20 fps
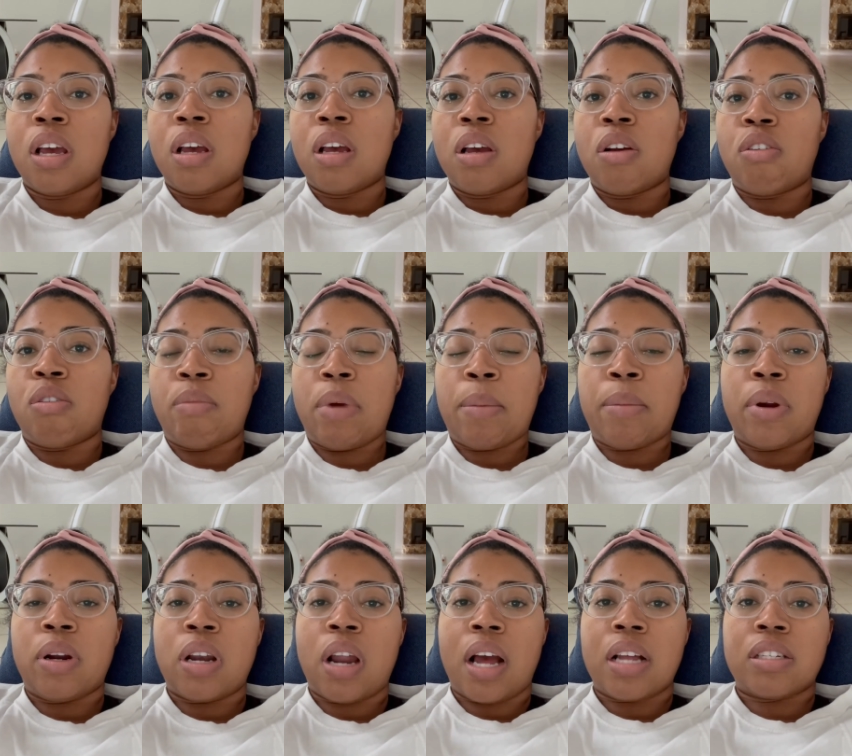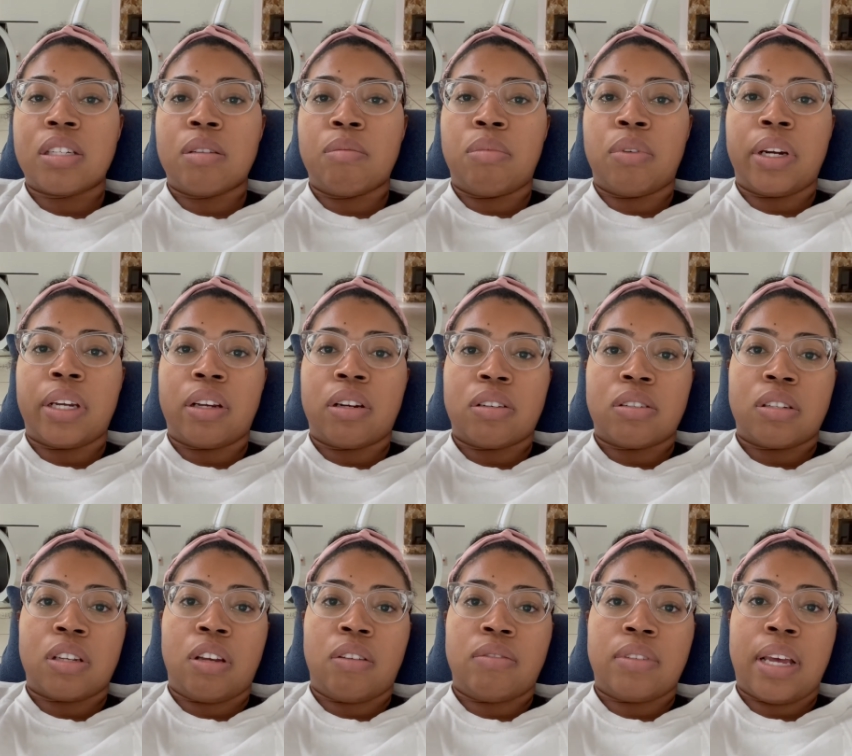remember not to bring
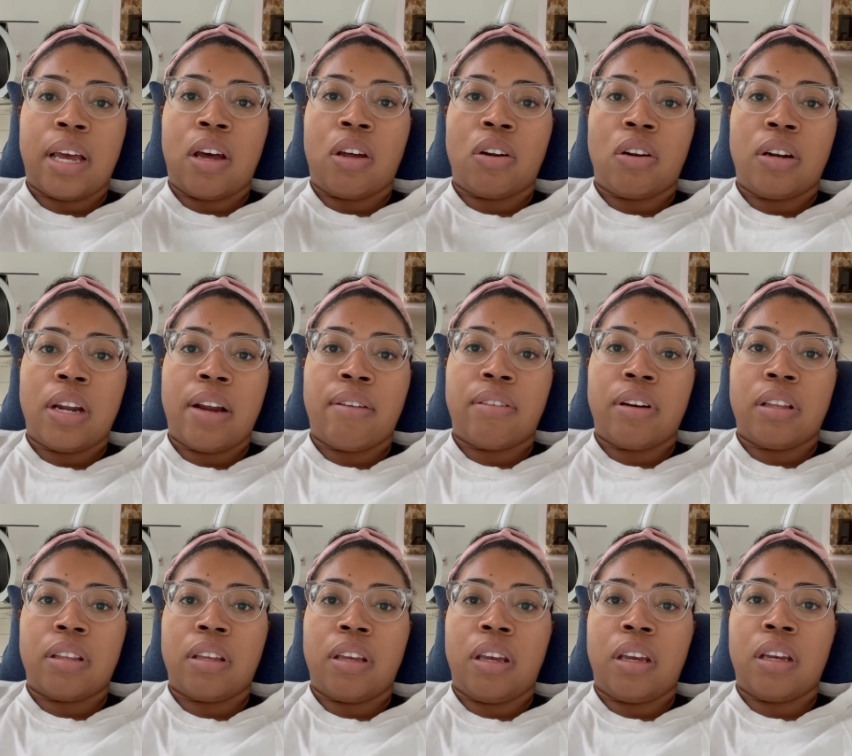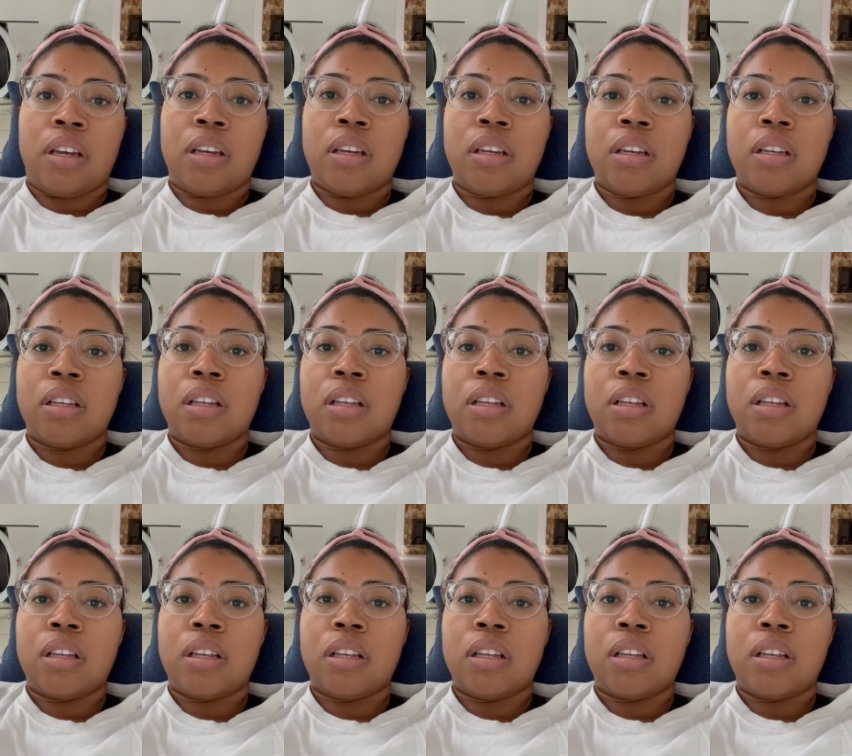yourself down on everything.